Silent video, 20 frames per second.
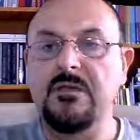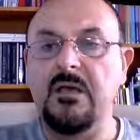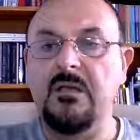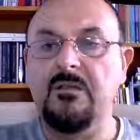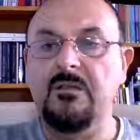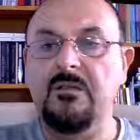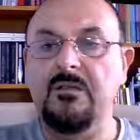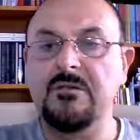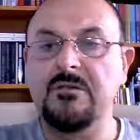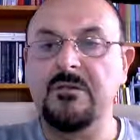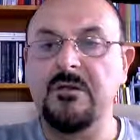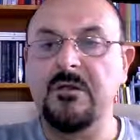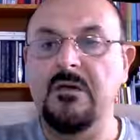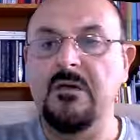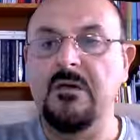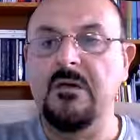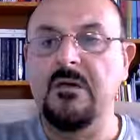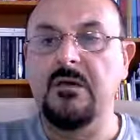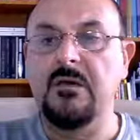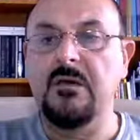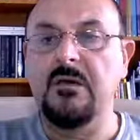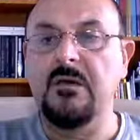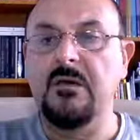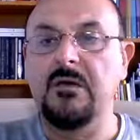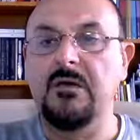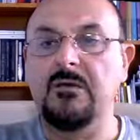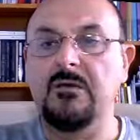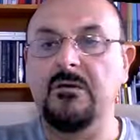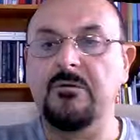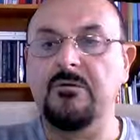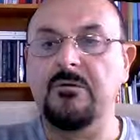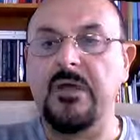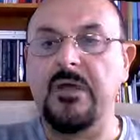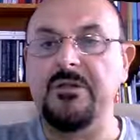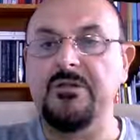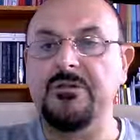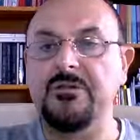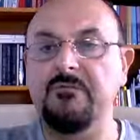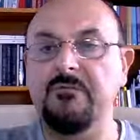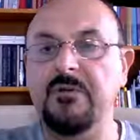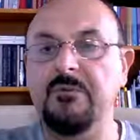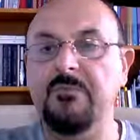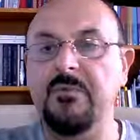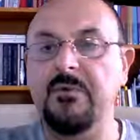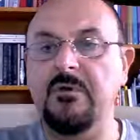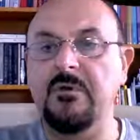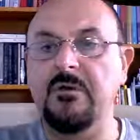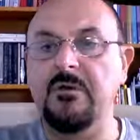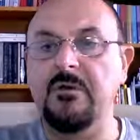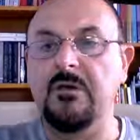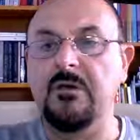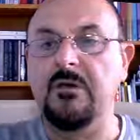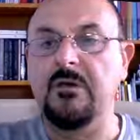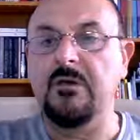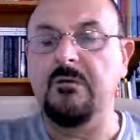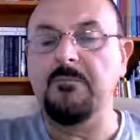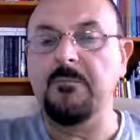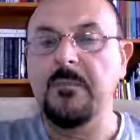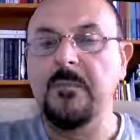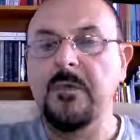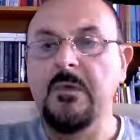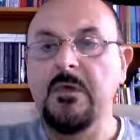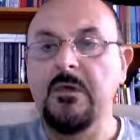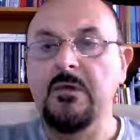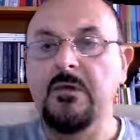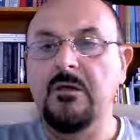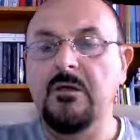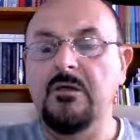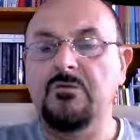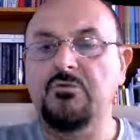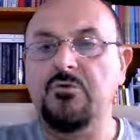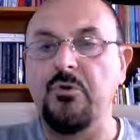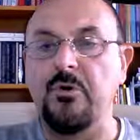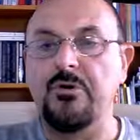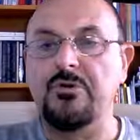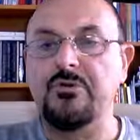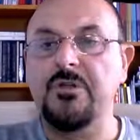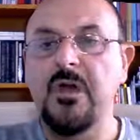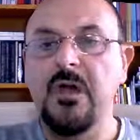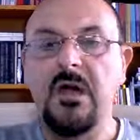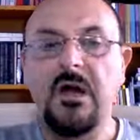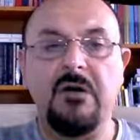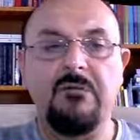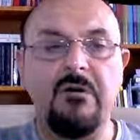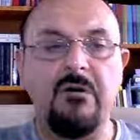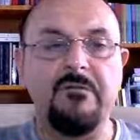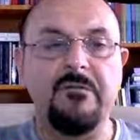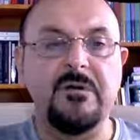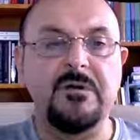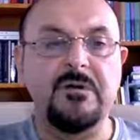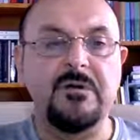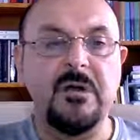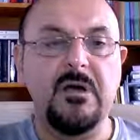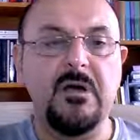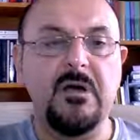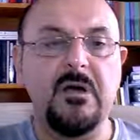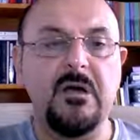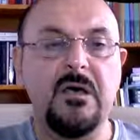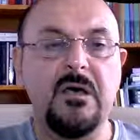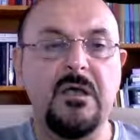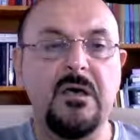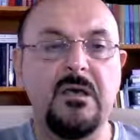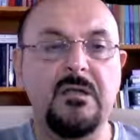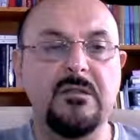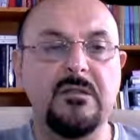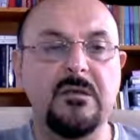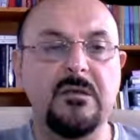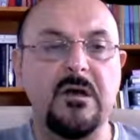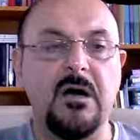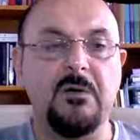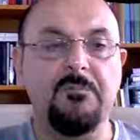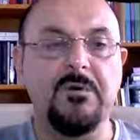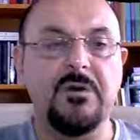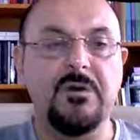this range will be searched. However, the upper